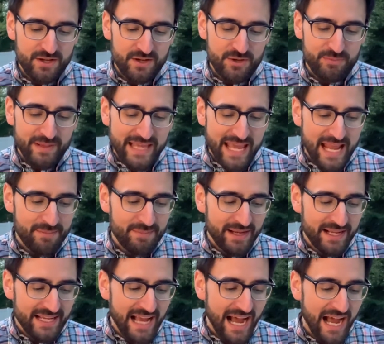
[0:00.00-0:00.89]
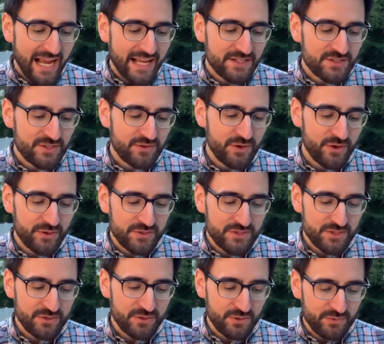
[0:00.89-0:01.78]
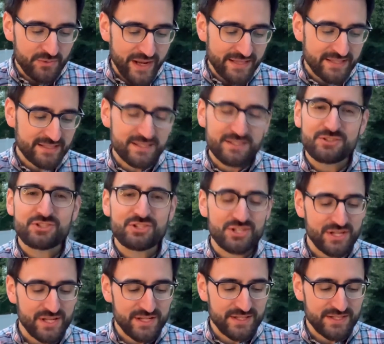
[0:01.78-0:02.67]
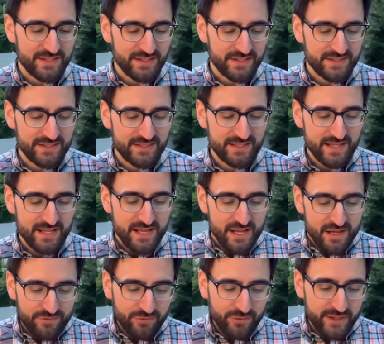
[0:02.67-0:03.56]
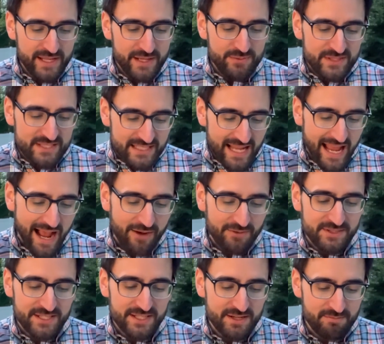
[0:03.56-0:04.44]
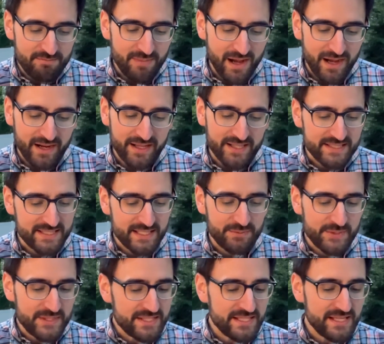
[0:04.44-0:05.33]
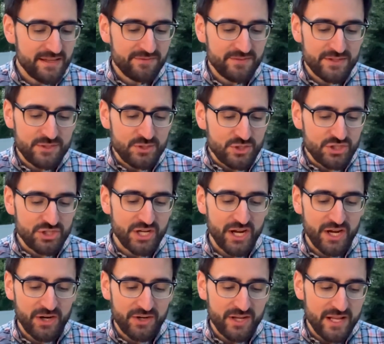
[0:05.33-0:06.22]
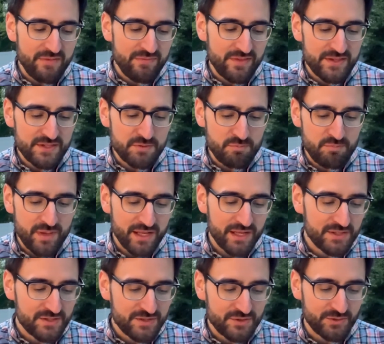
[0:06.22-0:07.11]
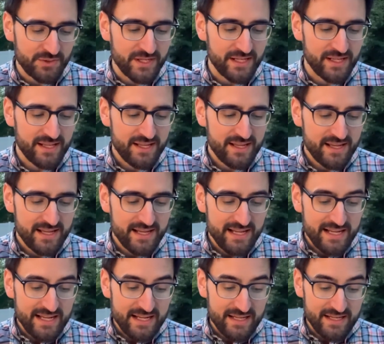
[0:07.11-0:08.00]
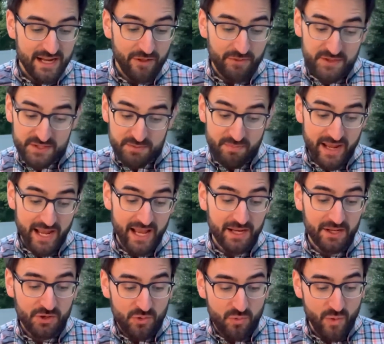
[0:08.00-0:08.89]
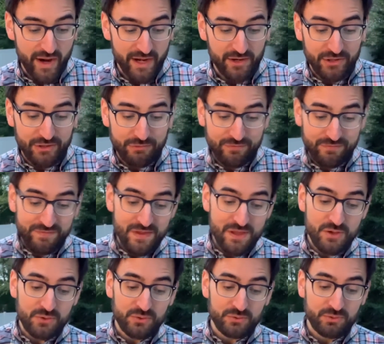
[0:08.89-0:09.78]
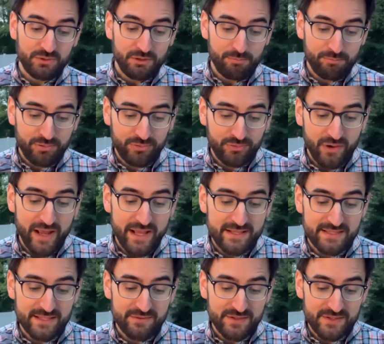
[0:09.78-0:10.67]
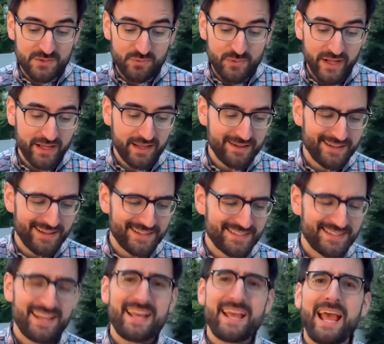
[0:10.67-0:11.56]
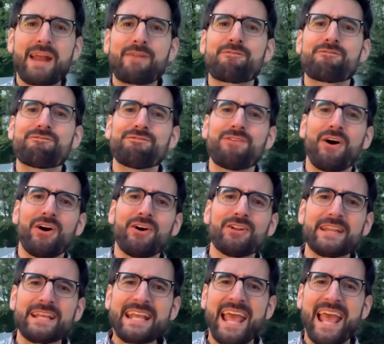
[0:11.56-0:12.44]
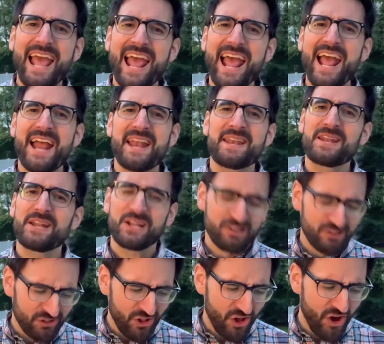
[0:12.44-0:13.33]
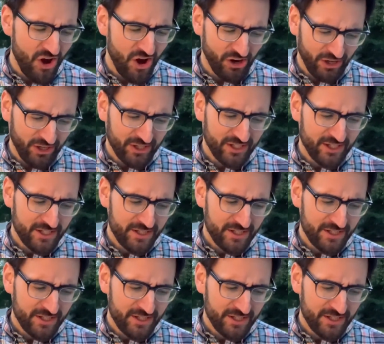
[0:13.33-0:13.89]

who became a guide to those who arrested Jesus. For he was counted among us and received his share in this ministry. Now this man acquired a field with the price of his wickedness, and falling headlong,